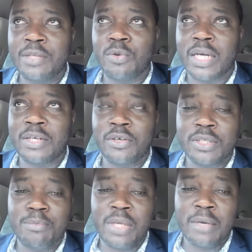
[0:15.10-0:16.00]
then you
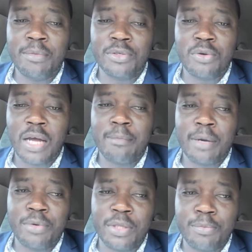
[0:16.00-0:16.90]
cannot be able to
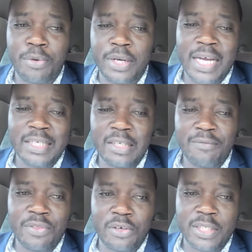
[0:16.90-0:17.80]
come up with
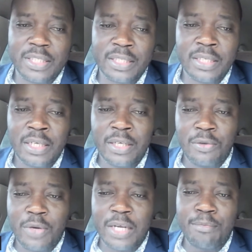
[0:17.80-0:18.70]
productive thoughts.
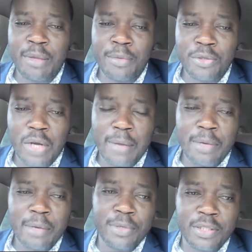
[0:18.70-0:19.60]
You can't be able to
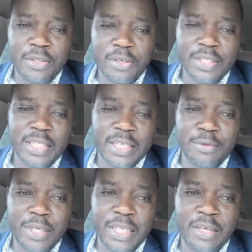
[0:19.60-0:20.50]
come up with thoughts
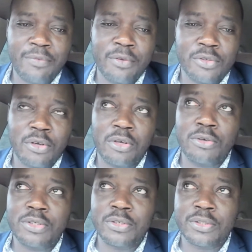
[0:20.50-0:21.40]
that will give you
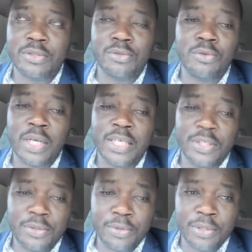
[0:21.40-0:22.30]
solutions to your
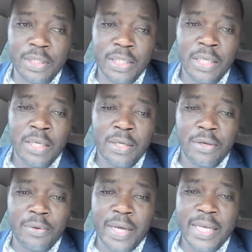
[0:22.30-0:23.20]
issues,
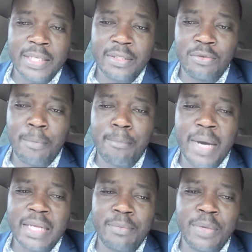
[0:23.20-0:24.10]
right? Your
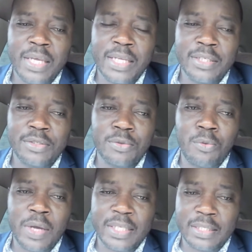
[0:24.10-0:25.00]
mind begins
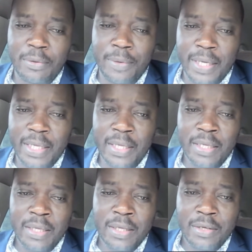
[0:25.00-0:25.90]
to waste away.